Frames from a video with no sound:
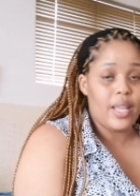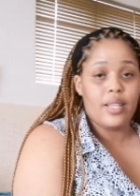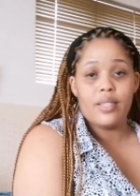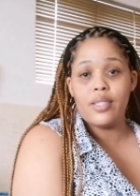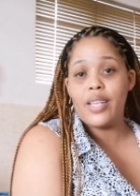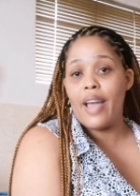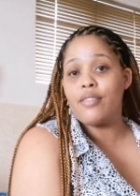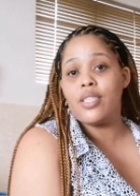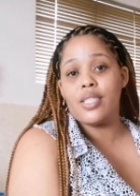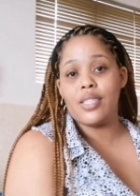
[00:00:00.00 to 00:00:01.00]
Still have
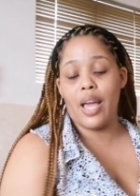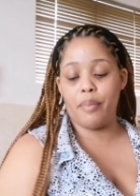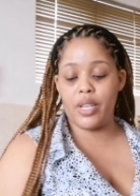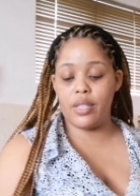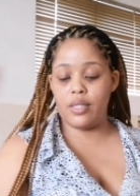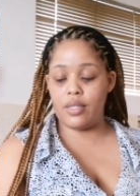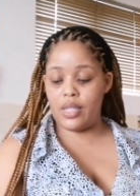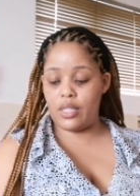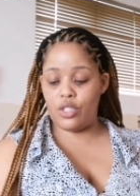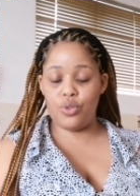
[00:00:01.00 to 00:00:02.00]
to decide, because
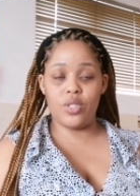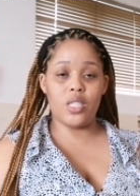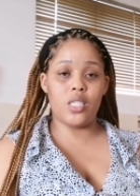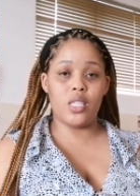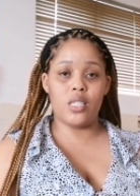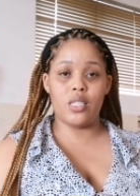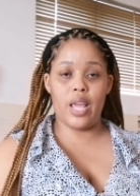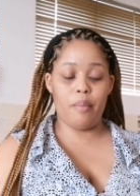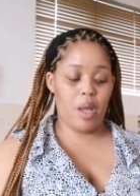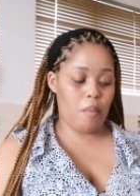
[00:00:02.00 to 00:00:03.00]
there's two sisters
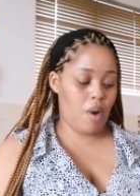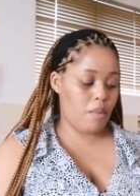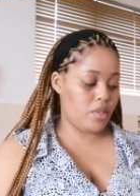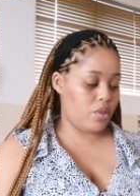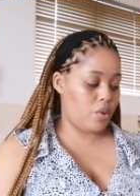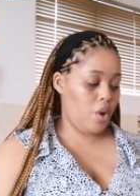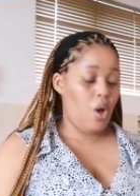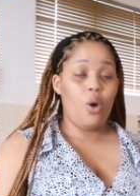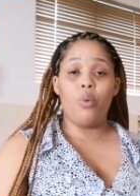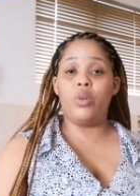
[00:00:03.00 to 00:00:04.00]
and my mom, so
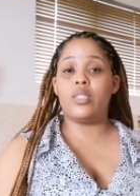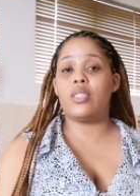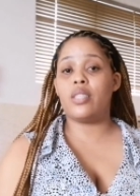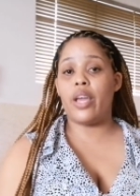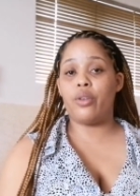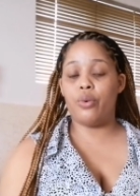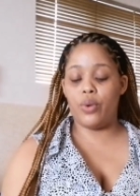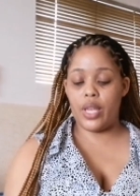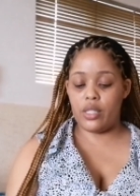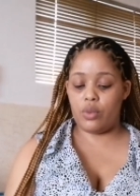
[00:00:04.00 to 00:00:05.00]
we'll decide who
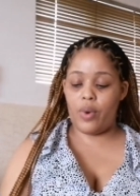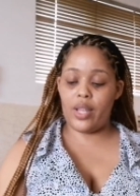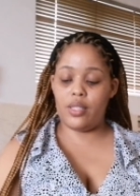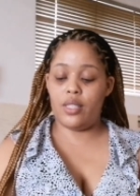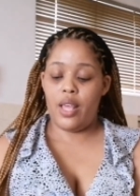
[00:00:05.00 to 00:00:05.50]
gets what.